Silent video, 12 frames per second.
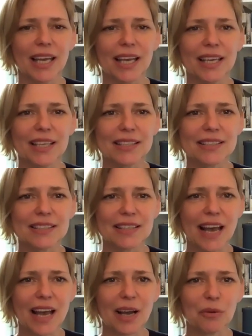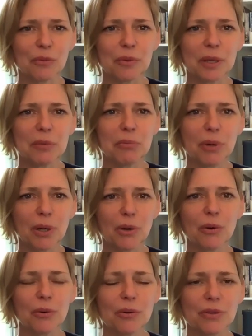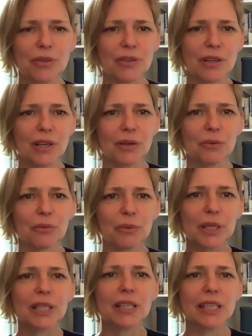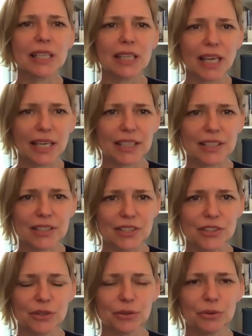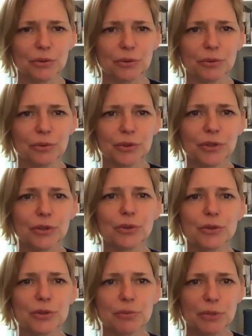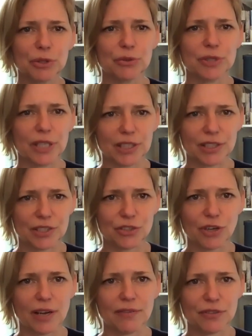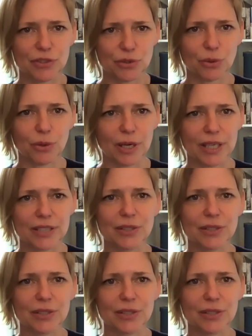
is that we both really like to use music to drive story.